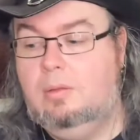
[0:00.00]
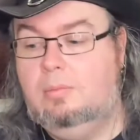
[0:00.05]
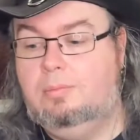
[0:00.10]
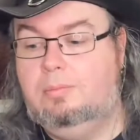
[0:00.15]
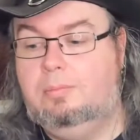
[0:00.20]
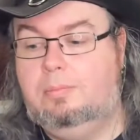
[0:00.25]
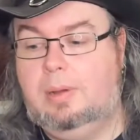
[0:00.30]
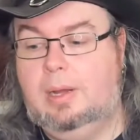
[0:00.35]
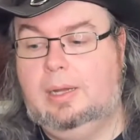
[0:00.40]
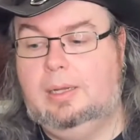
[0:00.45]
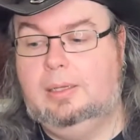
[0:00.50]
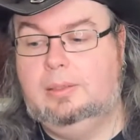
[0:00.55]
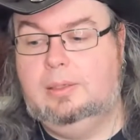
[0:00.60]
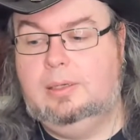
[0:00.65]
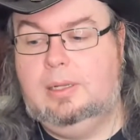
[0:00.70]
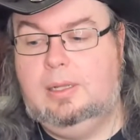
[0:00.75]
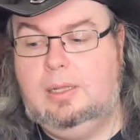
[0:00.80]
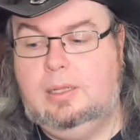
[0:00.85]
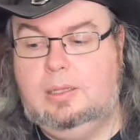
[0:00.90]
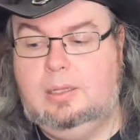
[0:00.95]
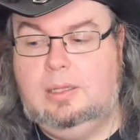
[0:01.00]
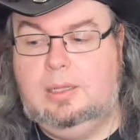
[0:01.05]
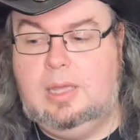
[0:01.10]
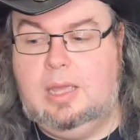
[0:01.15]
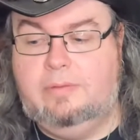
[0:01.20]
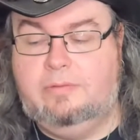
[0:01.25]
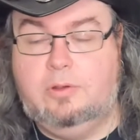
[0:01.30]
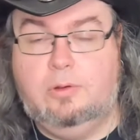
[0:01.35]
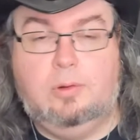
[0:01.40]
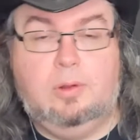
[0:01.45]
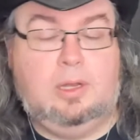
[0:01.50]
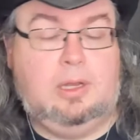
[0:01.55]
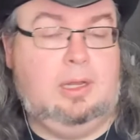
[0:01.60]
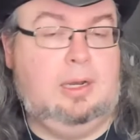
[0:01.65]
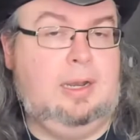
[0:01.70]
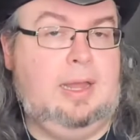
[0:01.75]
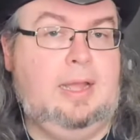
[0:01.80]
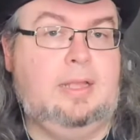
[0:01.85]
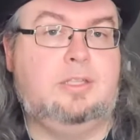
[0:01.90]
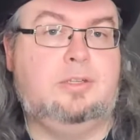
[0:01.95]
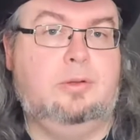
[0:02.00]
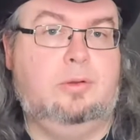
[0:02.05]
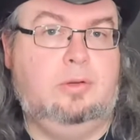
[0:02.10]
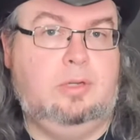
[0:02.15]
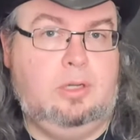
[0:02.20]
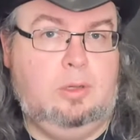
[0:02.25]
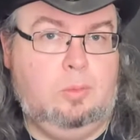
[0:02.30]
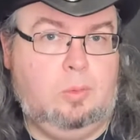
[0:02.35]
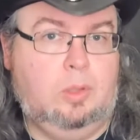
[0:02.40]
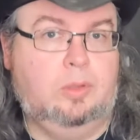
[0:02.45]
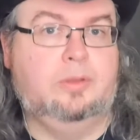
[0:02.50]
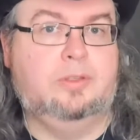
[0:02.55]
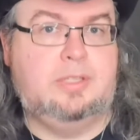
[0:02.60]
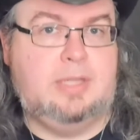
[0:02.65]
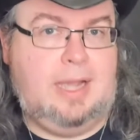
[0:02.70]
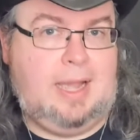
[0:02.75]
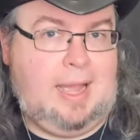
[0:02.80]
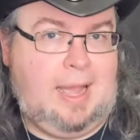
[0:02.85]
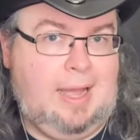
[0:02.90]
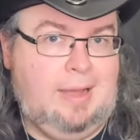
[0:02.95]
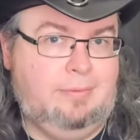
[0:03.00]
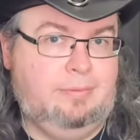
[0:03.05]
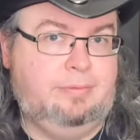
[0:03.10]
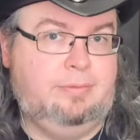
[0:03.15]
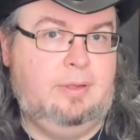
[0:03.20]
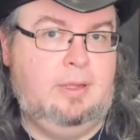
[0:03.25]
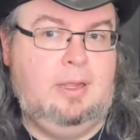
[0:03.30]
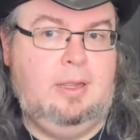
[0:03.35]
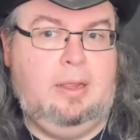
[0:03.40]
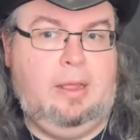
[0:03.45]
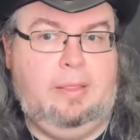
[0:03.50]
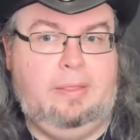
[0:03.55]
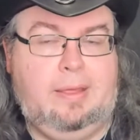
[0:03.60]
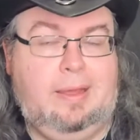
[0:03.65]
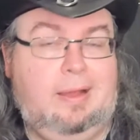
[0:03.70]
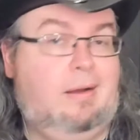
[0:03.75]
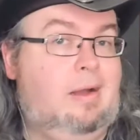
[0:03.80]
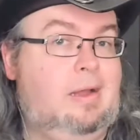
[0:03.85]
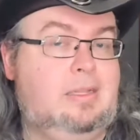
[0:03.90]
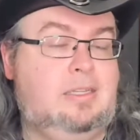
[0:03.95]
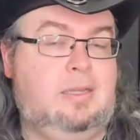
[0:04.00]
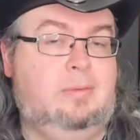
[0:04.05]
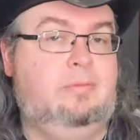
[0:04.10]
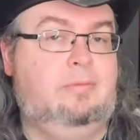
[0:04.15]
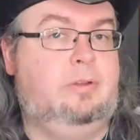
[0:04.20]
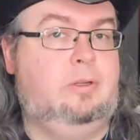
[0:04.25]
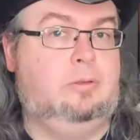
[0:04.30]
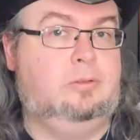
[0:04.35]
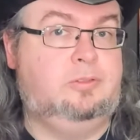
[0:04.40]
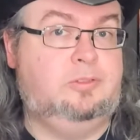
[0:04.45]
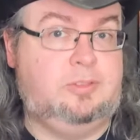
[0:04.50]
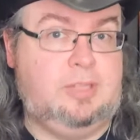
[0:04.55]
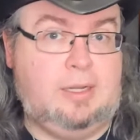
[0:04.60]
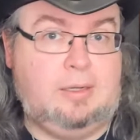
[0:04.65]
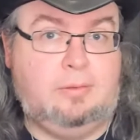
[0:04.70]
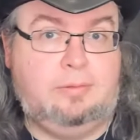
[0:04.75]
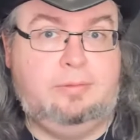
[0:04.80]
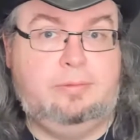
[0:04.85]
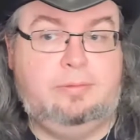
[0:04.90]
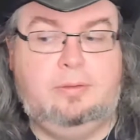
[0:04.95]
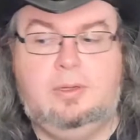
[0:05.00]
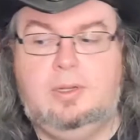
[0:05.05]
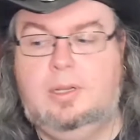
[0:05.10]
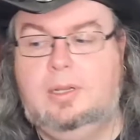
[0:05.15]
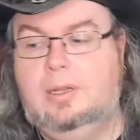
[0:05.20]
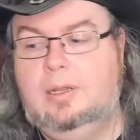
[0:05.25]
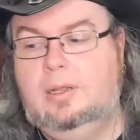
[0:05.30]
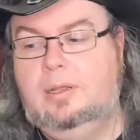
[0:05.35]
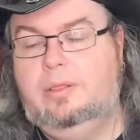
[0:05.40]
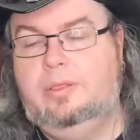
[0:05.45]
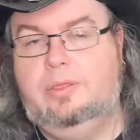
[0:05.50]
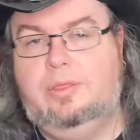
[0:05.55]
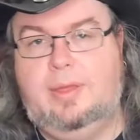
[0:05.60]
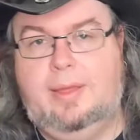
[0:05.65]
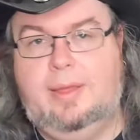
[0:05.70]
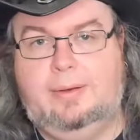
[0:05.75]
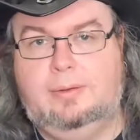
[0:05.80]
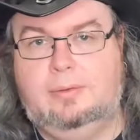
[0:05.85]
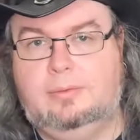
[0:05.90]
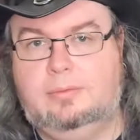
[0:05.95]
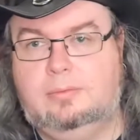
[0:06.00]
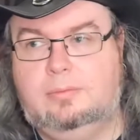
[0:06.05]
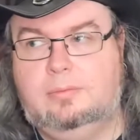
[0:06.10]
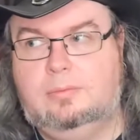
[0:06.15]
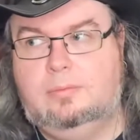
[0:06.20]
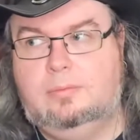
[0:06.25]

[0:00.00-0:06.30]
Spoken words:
But if you're a collector and you want to have that item for yourself, then